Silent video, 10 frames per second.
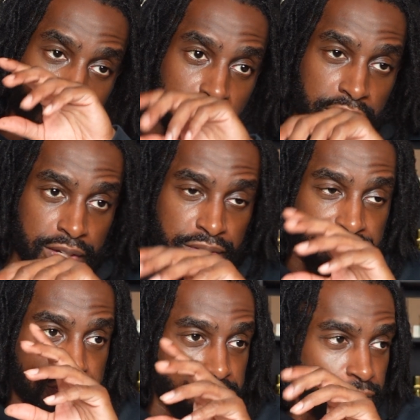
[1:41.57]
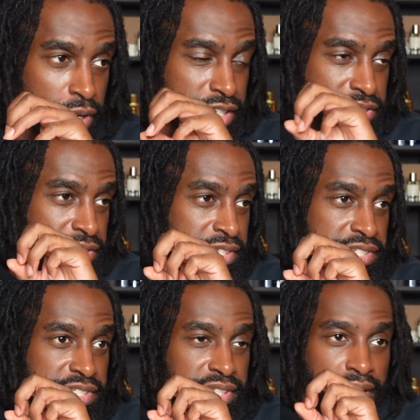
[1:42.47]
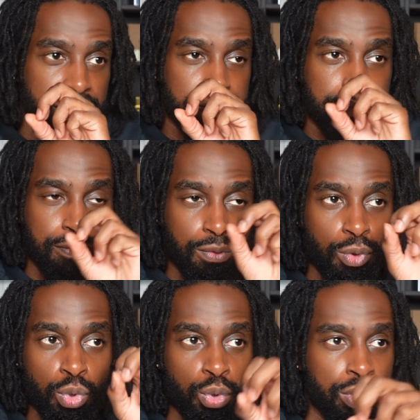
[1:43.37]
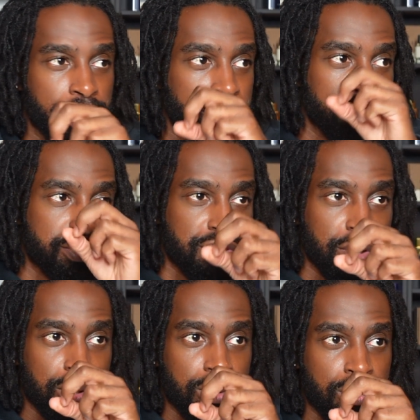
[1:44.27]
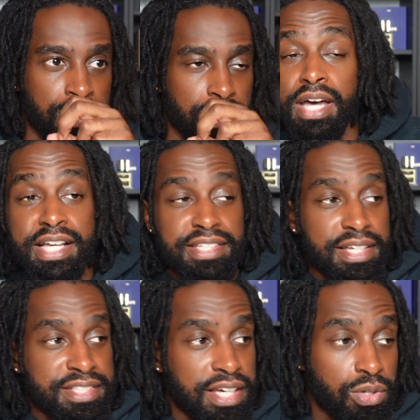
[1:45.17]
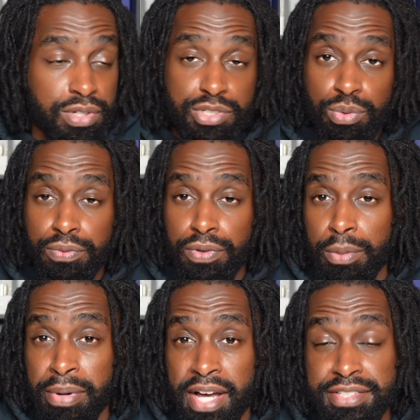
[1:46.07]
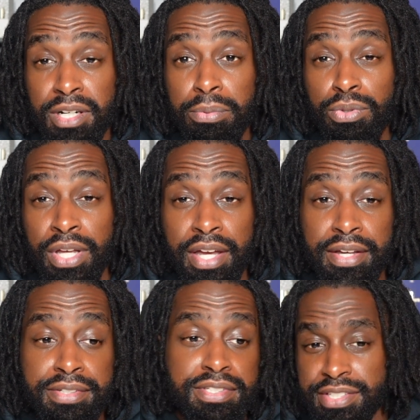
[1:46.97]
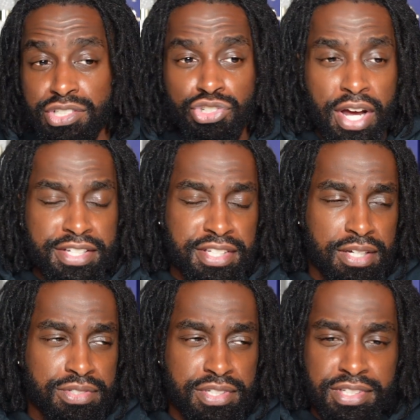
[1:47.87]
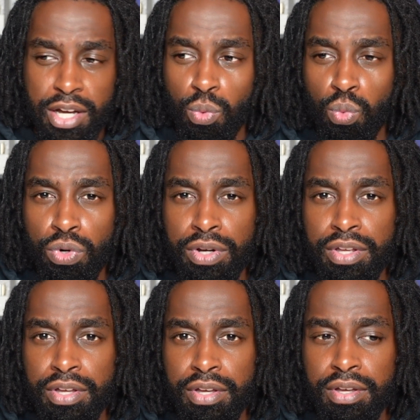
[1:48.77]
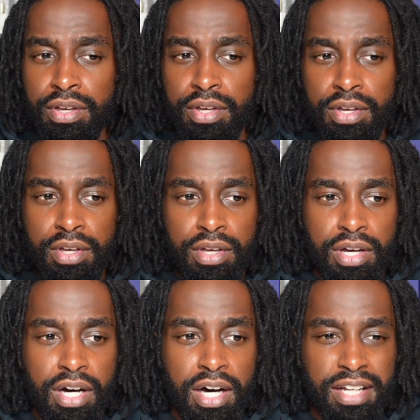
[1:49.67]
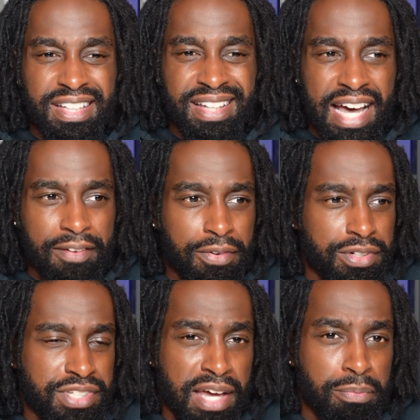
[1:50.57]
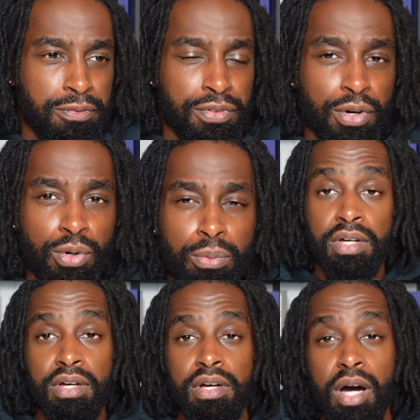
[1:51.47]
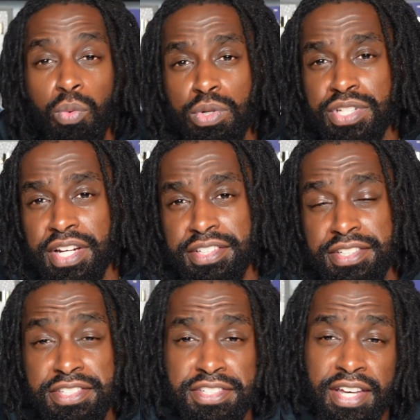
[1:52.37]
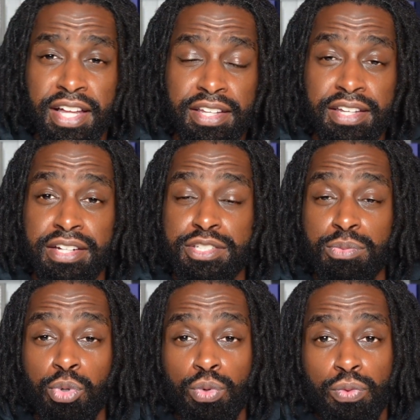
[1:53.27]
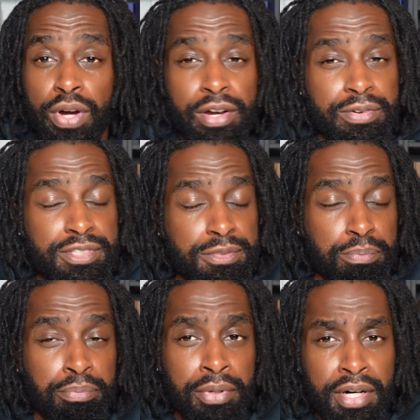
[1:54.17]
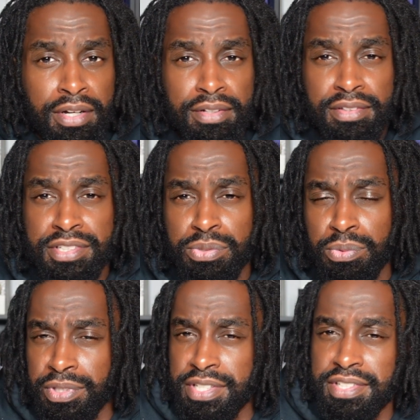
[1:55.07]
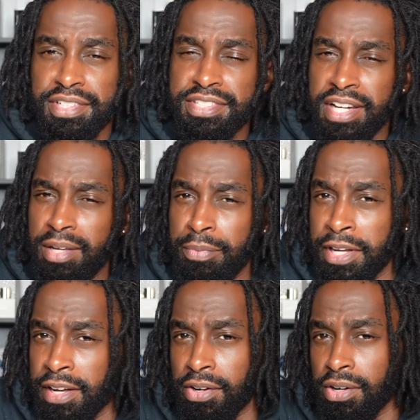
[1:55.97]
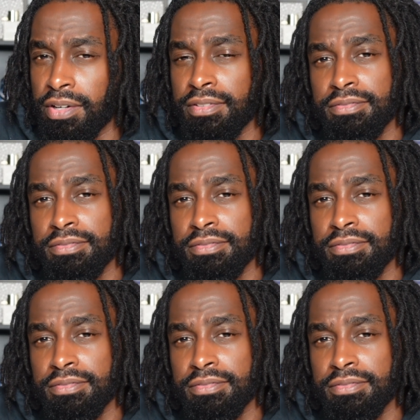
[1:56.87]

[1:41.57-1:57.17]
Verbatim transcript: Yeah, you get this freshness, light fruity undertone. As I sat on this one for the past couple days, it dries down to this like woody, lavender type of note. I will say that this is an elegant and smooth fragrance, but this one doesn't excite me at all.